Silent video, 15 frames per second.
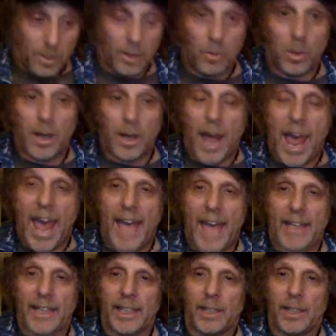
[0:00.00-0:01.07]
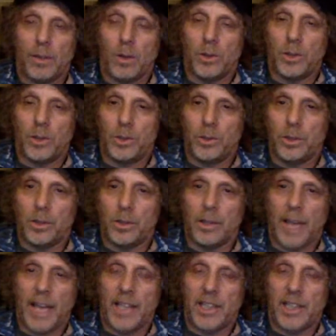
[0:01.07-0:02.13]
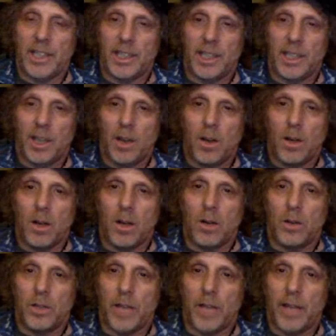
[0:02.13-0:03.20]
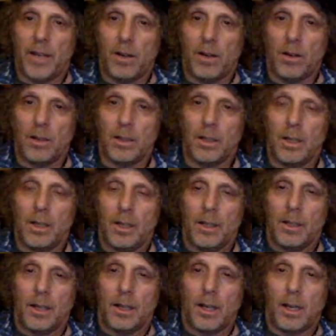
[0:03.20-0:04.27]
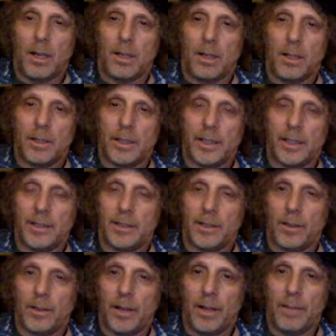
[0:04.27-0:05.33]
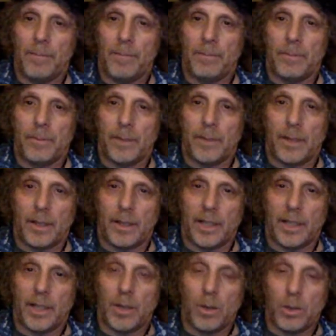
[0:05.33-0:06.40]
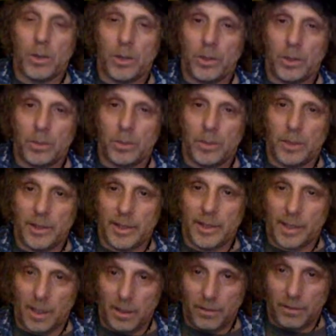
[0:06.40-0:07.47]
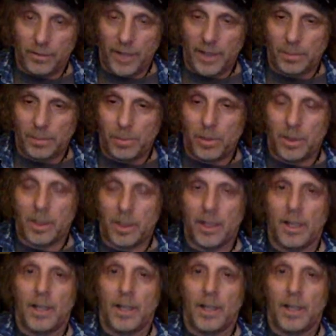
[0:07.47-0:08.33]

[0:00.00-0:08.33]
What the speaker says: We're at Hero Junior, HEROJR on Instagram, Hero Junior Music on Facebook.